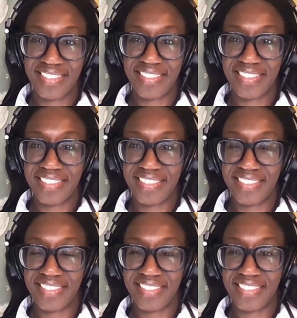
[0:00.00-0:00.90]

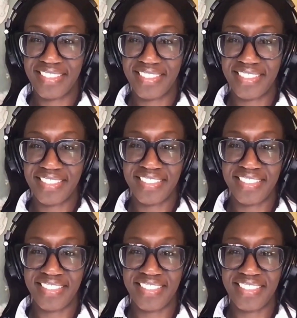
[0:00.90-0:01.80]

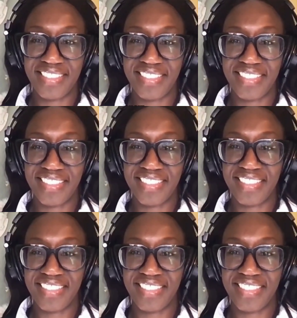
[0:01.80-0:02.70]

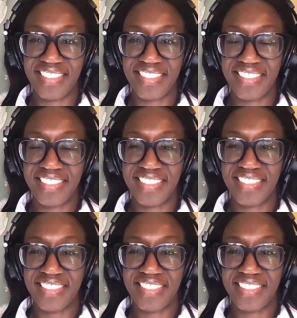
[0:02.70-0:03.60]

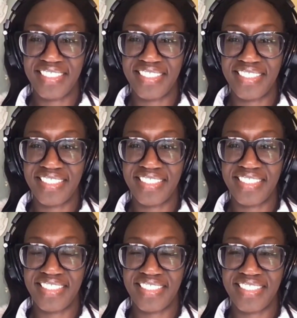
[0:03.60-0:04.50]

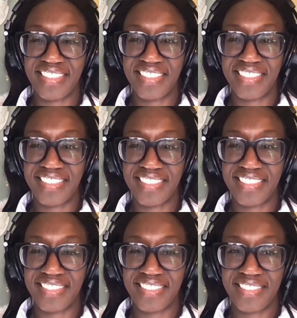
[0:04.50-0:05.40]

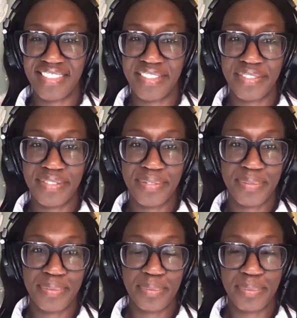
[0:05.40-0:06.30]

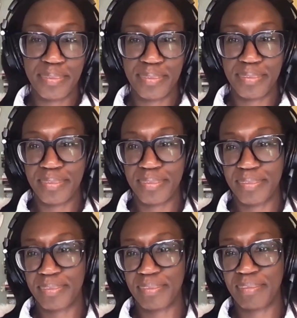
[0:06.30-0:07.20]

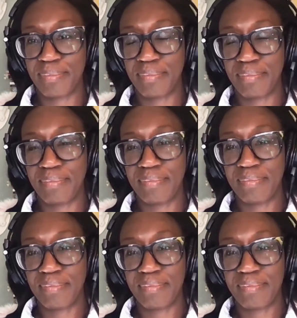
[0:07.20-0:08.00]
The person shown says nothing.